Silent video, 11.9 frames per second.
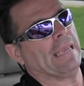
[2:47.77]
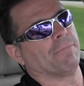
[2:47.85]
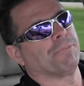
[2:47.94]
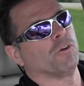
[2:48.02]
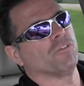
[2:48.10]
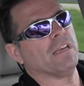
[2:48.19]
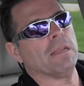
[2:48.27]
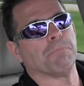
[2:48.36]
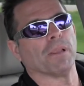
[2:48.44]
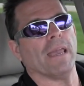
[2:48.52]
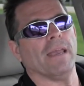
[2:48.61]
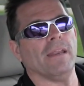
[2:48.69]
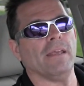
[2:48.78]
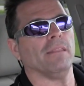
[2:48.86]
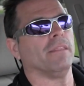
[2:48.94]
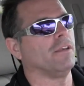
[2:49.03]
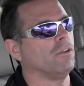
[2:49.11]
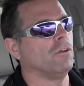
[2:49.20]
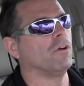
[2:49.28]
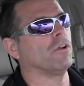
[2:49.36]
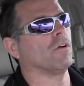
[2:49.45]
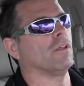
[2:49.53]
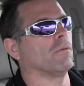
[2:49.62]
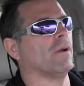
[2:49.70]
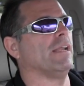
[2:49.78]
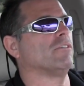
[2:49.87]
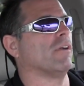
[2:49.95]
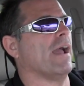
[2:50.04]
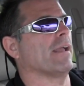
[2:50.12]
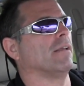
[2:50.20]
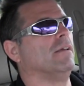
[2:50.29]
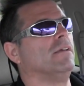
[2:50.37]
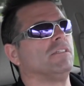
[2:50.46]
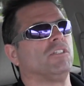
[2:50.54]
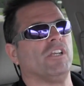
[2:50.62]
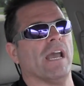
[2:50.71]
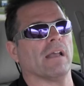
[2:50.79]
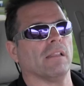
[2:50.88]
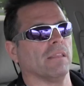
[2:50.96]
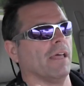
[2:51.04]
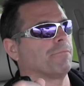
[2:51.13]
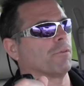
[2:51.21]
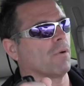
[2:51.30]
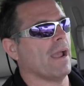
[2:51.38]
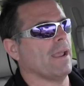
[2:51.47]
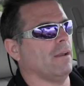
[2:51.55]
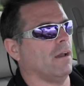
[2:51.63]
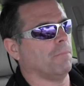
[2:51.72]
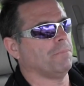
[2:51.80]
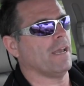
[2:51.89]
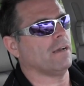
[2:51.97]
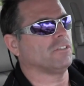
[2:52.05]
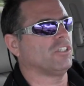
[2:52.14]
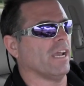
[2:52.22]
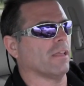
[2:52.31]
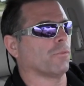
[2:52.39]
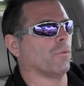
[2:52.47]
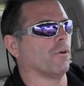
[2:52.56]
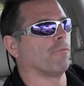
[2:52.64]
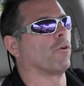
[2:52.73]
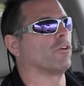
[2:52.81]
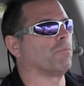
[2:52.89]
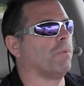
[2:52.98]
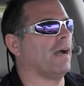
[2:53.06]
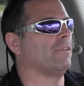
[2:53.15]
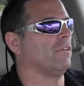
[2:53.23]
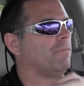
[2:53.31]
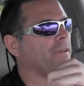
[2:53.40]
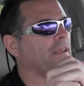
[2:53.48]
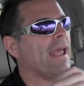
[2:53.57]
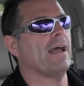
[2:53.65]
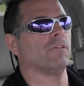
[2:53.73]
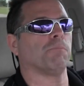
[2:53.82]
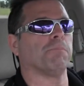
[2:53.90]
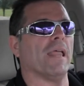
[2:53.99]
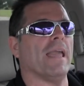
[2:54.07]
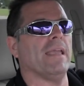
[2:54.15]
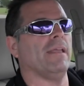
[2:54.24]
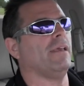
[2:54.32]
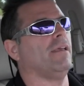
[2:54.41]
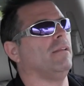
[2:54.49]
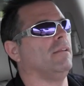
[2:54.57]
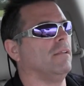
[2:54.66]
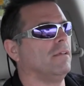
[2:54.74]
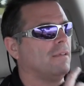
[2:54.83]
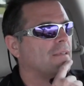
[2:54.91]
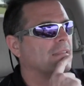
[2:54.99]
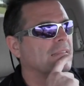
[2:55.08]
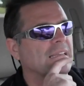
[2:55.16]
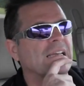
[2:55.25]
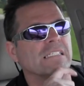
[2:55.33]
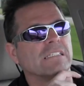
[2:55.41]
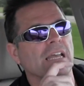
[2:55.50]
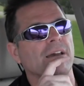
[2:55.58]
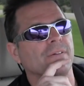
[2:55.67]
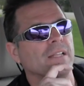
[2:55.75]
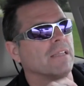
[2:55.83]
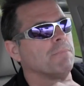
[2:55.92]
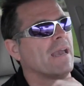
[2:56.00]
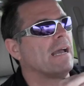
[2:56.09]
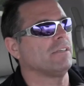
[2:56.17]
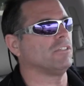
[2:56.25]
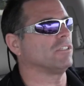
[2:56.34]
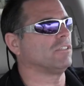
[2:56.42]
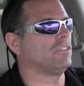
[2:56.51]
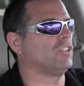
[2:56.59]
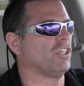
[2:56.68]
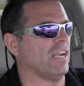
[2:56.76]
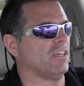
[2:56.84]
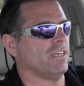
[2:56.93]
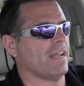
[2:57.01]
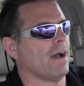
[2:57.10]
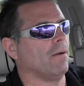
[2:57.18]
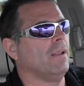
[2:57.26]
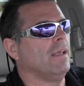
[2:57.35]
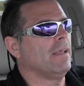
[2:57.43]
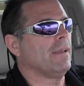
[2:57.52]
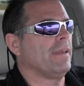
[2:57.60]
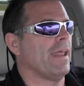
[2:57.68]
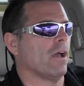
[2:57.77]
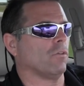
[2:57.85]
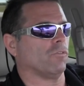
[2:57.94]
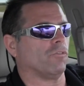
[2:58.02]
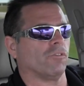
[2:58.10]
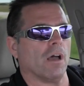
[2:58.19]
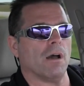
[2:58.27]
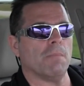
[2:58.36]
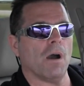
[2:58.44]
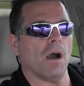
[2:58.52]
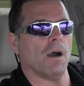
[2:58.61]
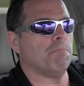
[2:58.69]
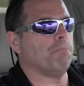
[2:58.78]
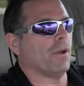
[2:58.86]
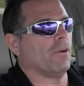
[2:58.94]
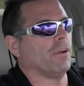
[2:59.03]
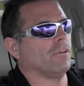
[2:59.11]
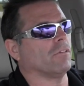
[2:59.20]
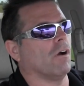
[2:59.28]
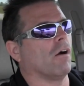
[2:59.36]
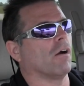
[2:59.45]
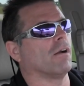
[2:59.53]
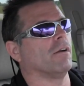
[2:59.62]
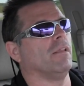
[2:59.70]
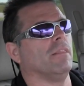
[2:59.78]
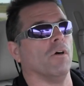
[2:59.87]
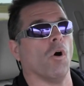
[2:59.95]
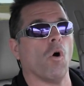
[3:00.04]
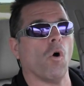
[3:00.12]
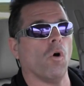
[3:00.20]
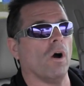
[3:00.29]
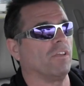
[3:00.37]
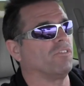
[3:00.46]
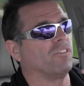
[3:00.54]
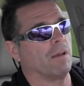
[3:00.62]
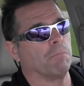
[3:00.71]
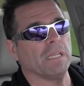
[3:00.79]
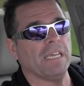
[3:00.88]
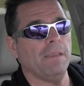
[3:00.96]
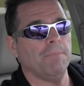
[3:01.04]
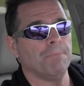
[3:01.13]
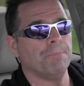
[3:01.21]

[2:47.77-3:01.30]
If there's any play in it, then you know you're on the right track. Check left to right, up, down, check 3 or 4 spots. If it has play in it, it's definitely bad. Just change it out. Now, some hub bearings are the whole assembly,